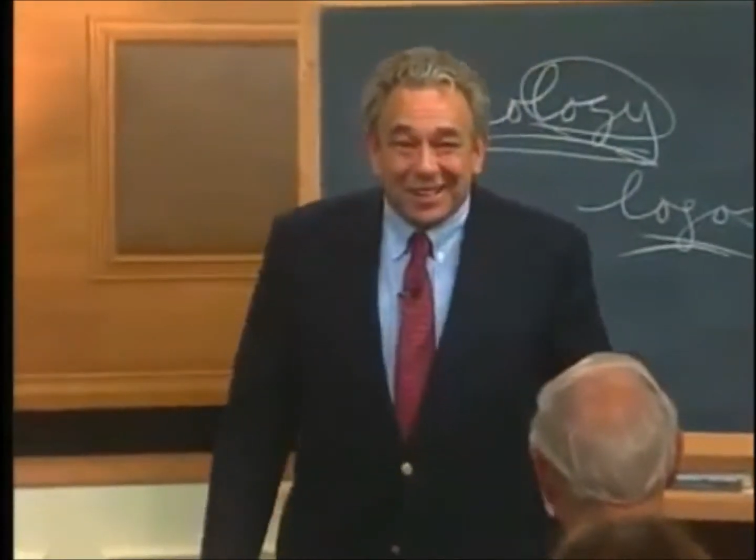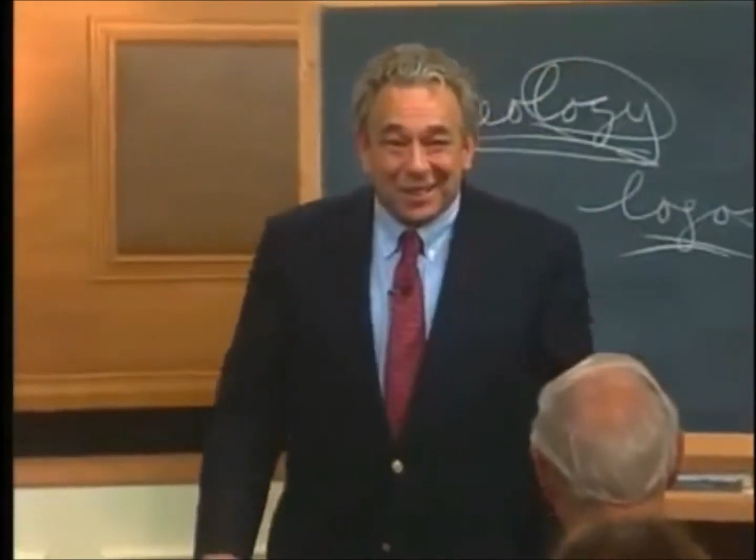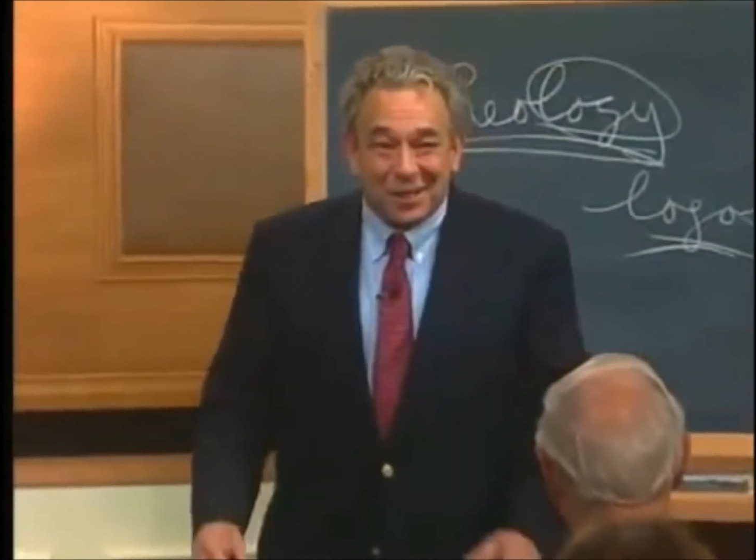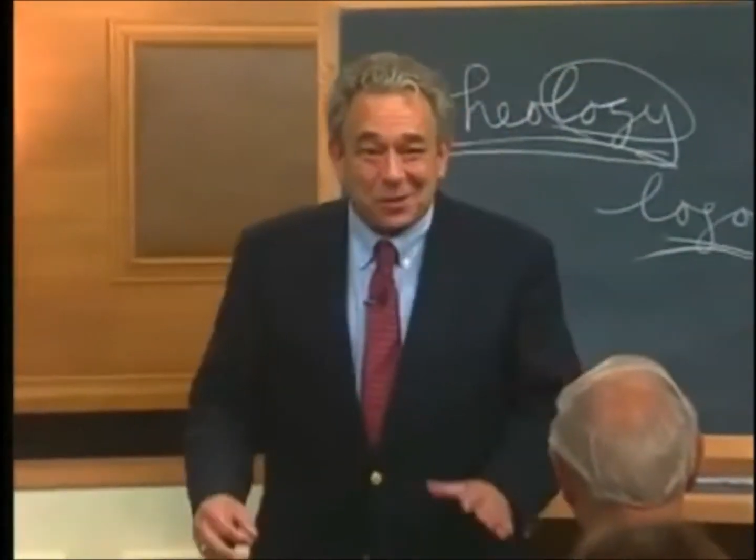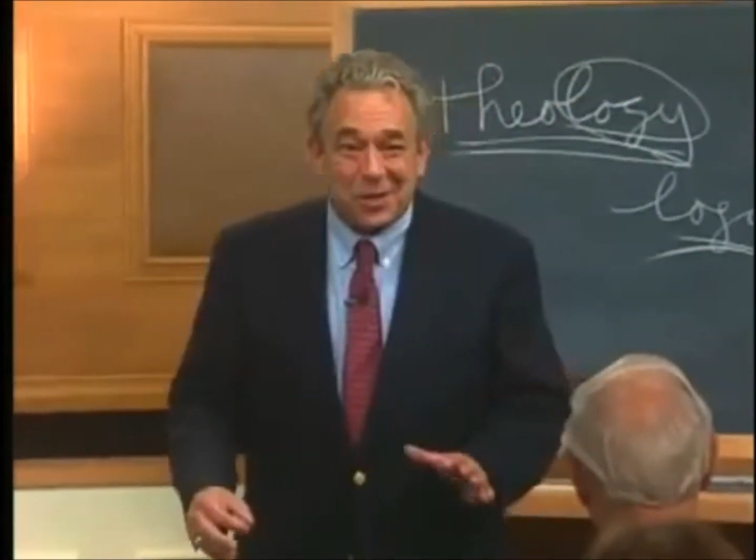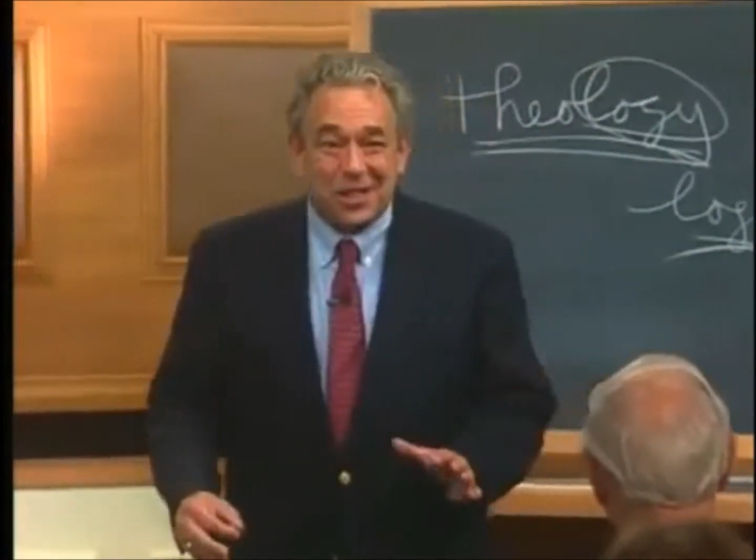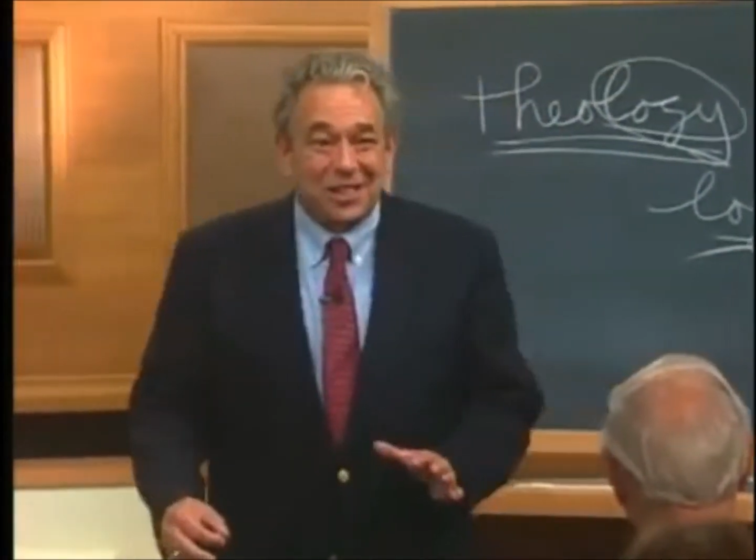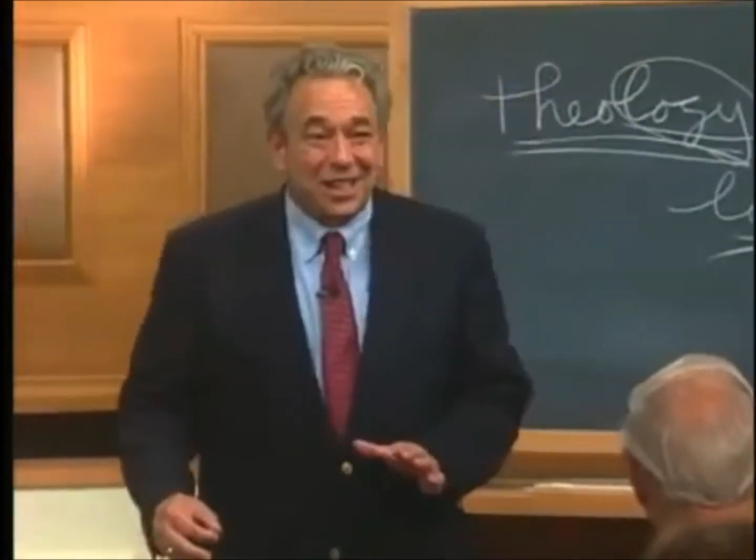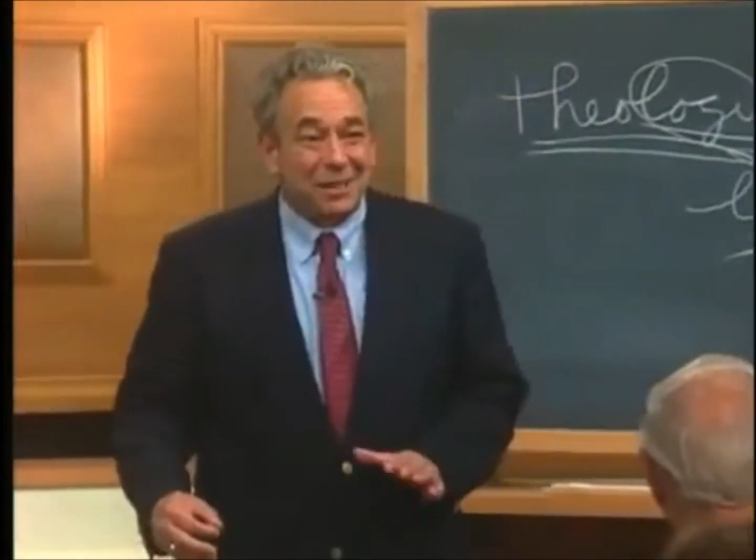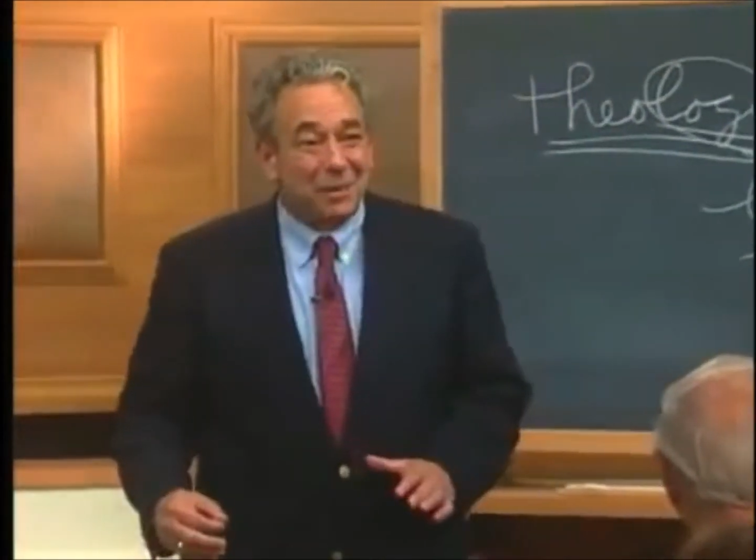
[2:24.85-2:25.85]
that is
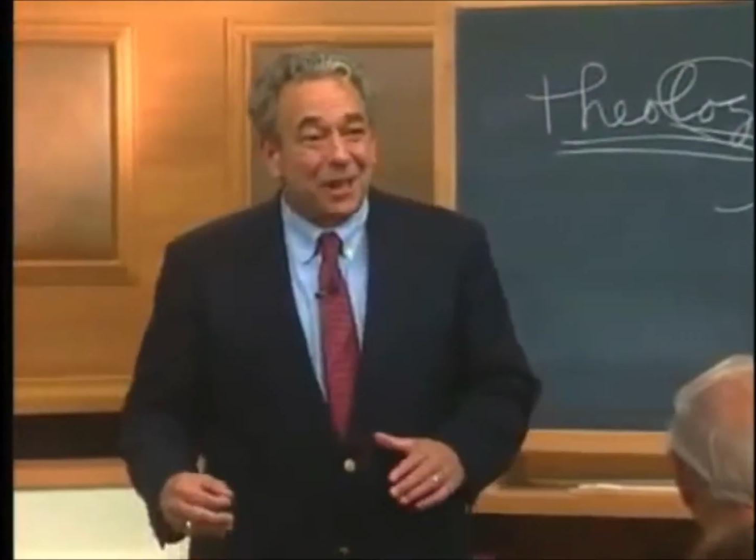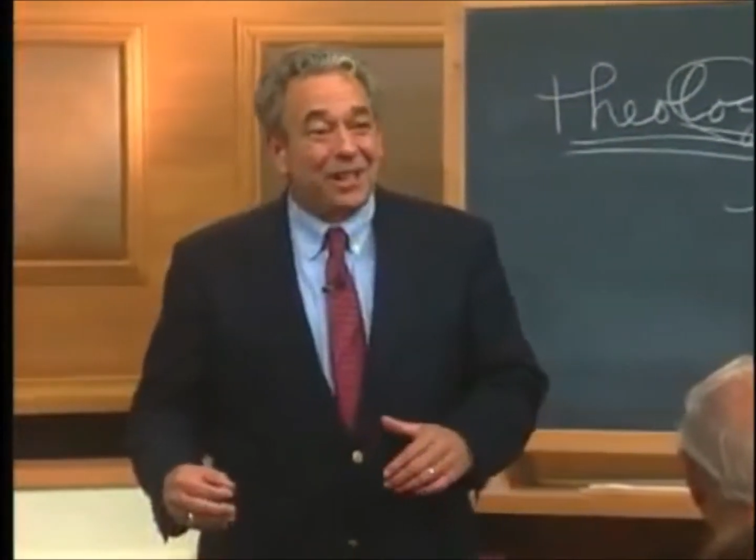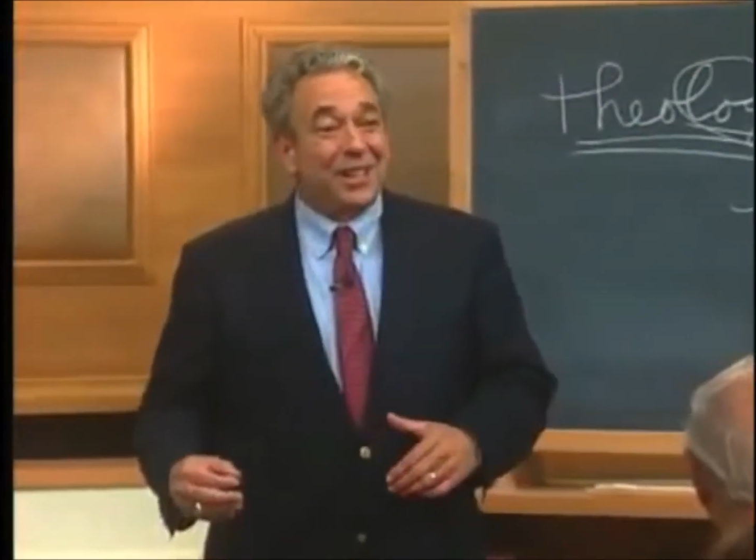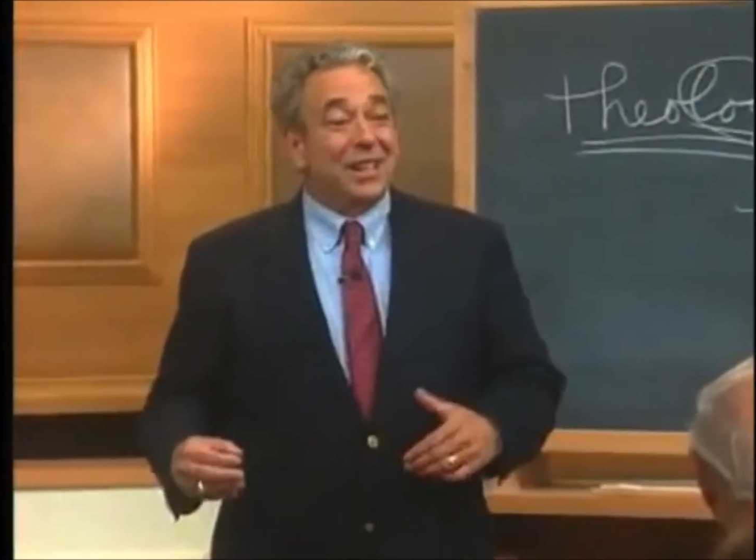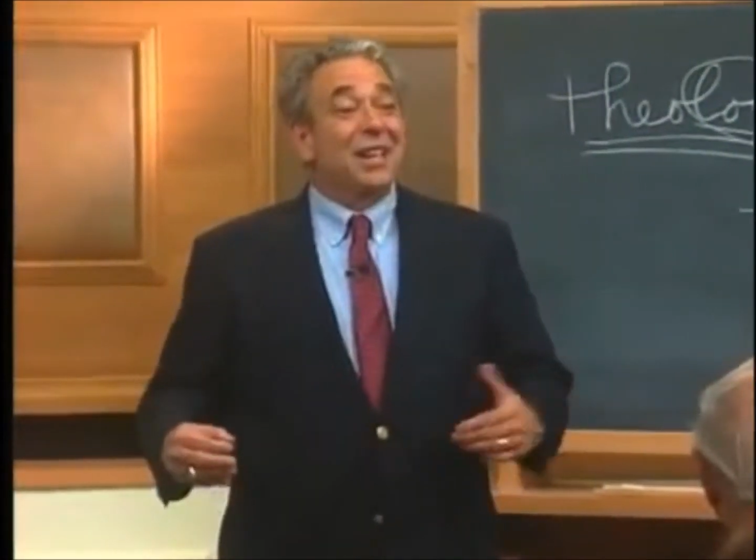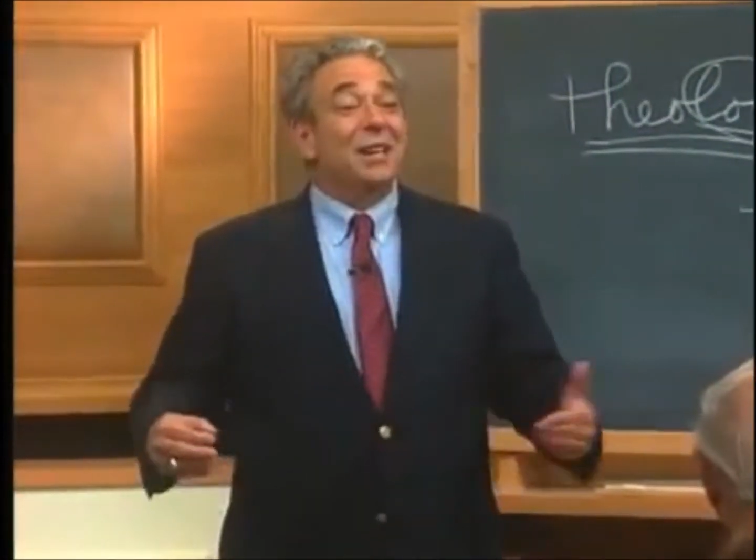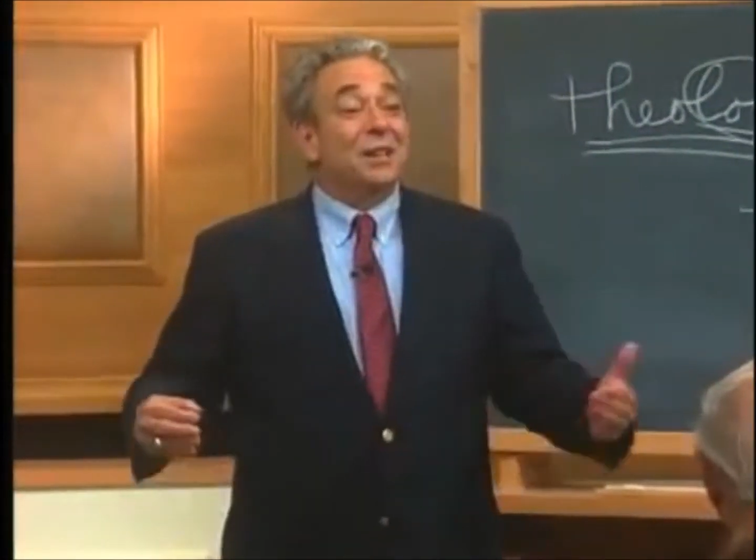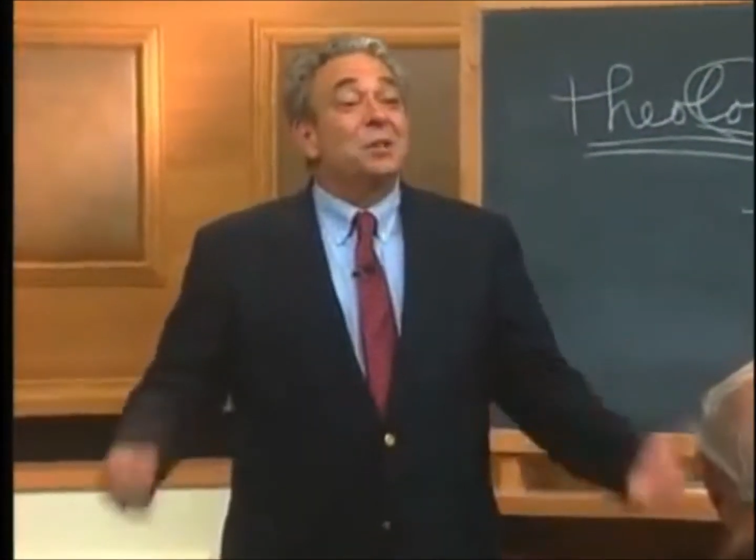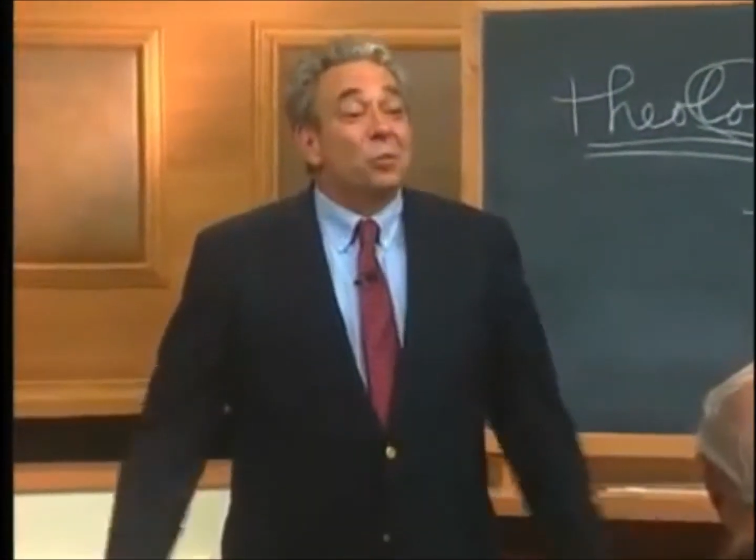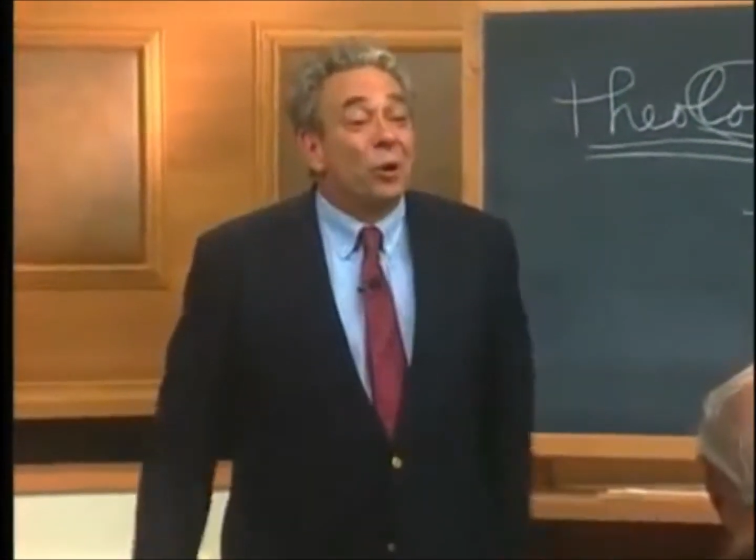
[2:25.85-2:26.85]
translated by the
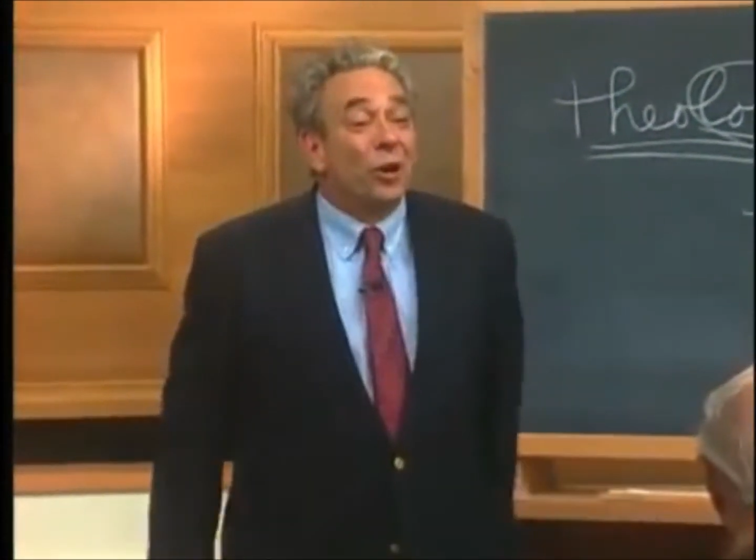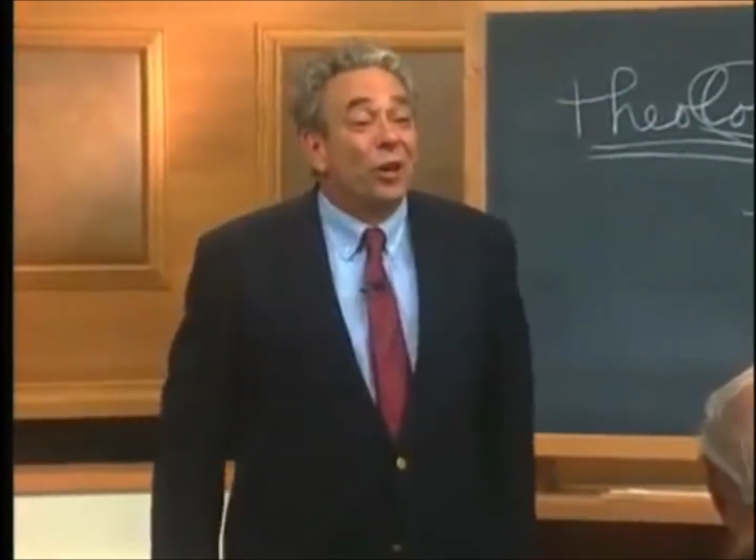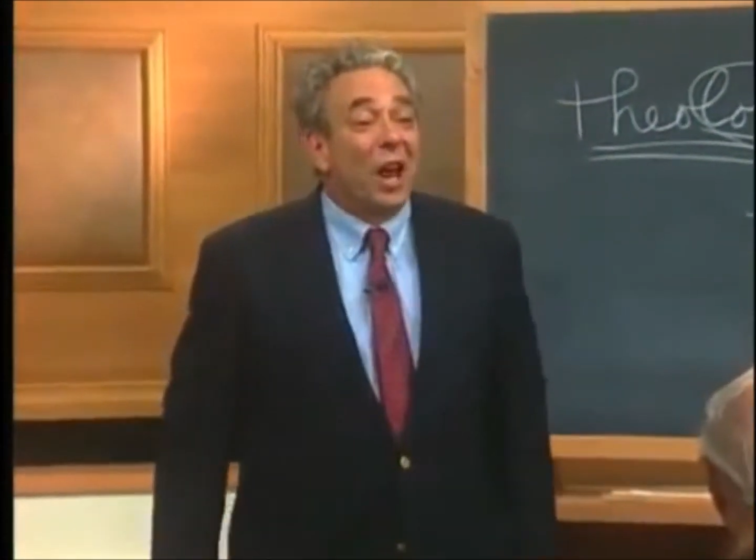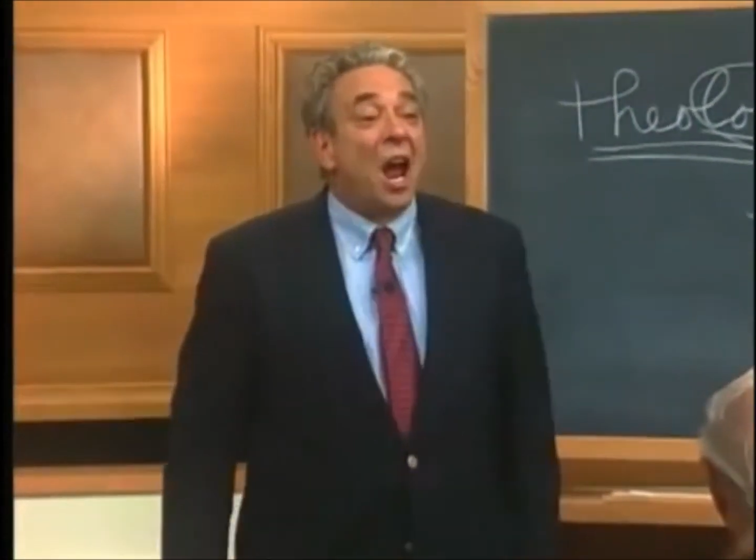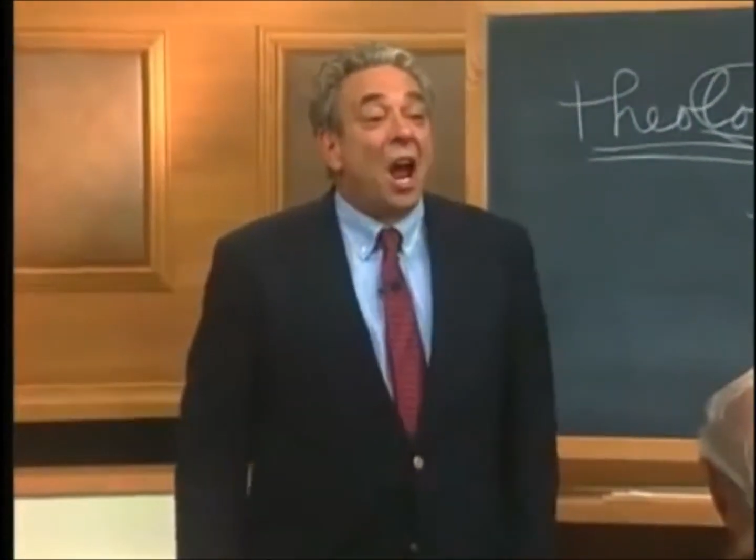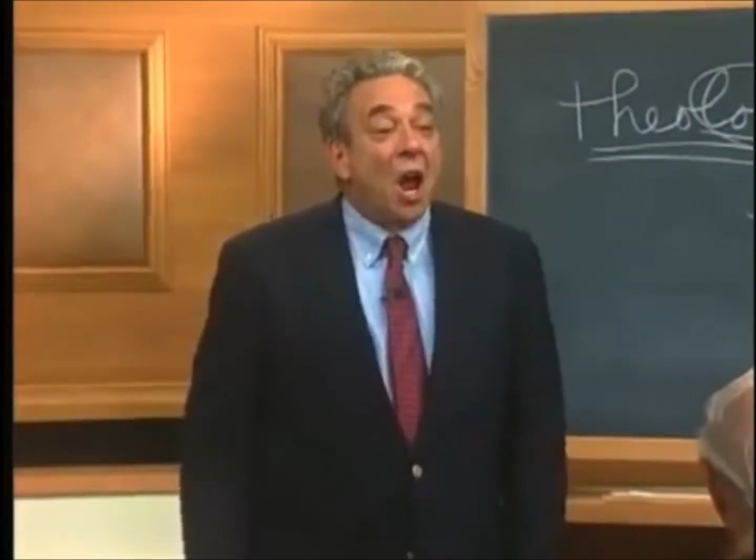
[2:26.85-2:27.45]
English word